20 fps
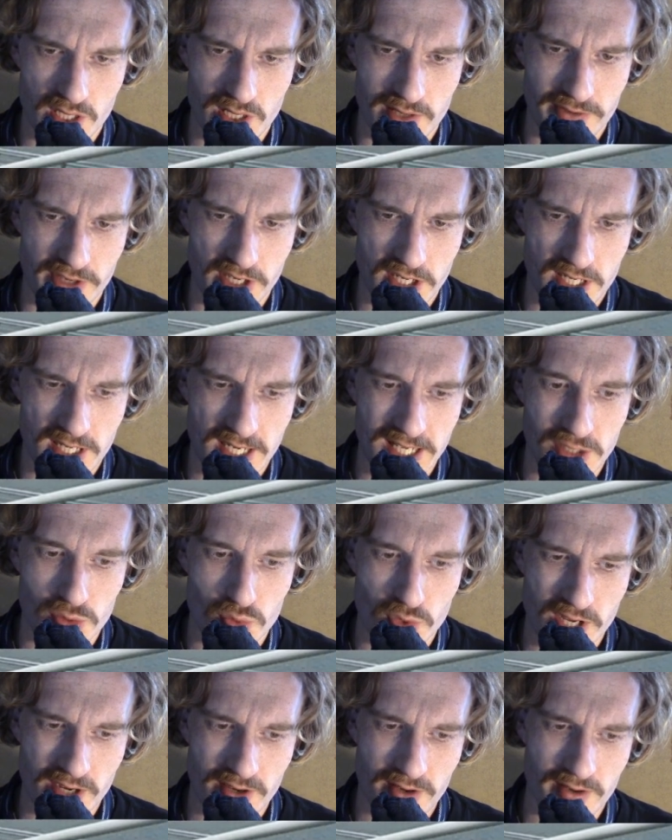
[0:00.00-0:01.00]
If I click
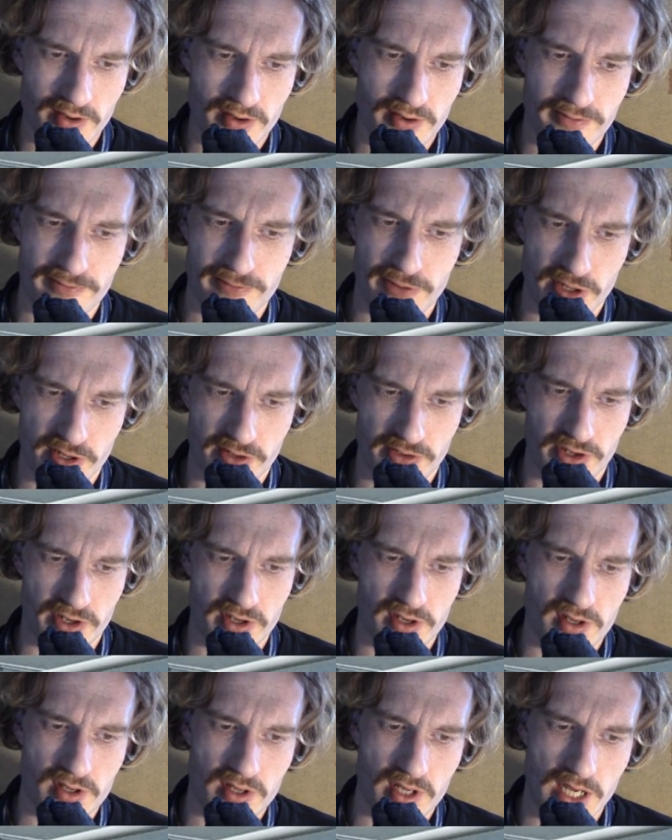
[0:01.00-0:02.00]
one
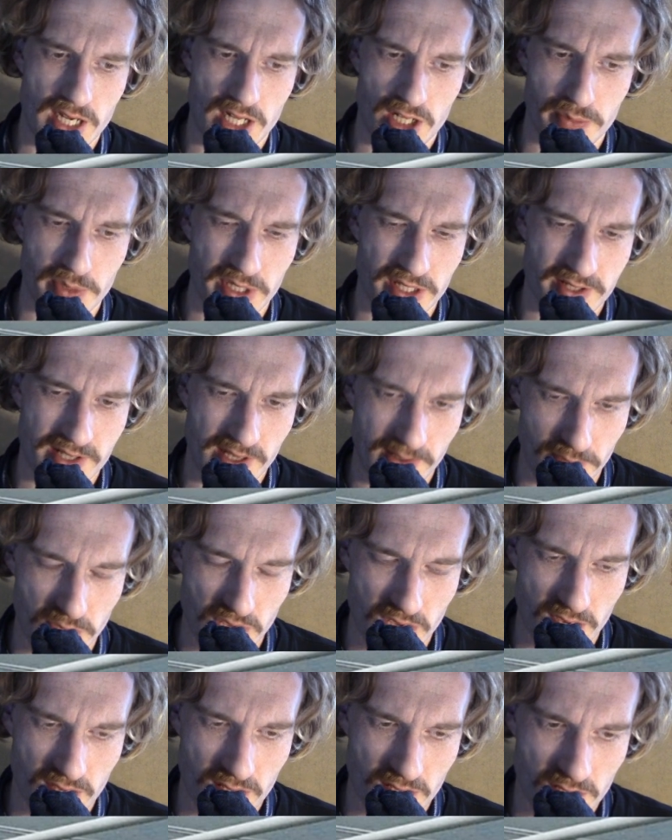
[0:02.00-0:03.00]
further, I'll be in
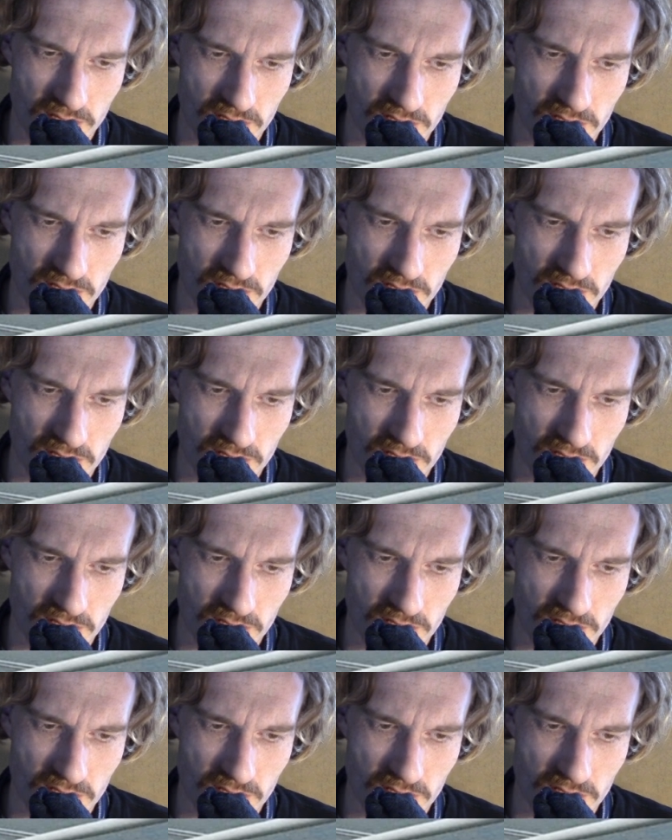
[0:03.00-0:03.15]
Zambia.